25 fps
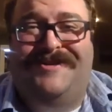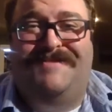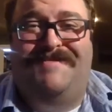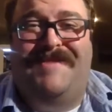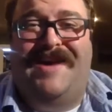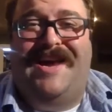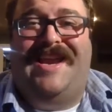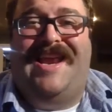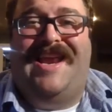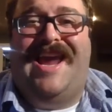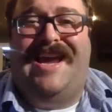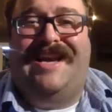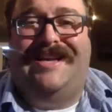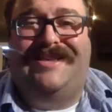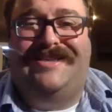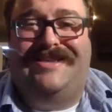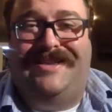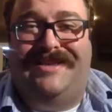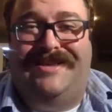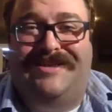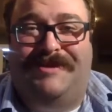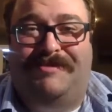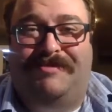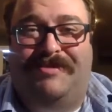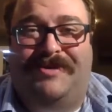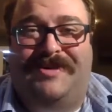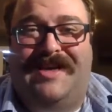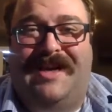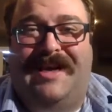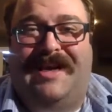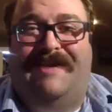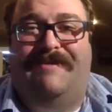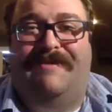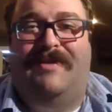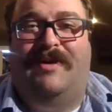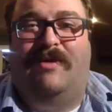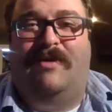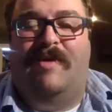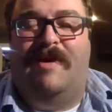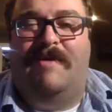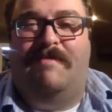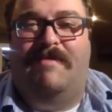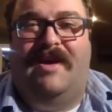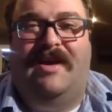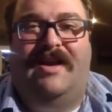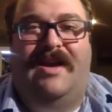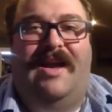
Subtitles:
about access to protective equipment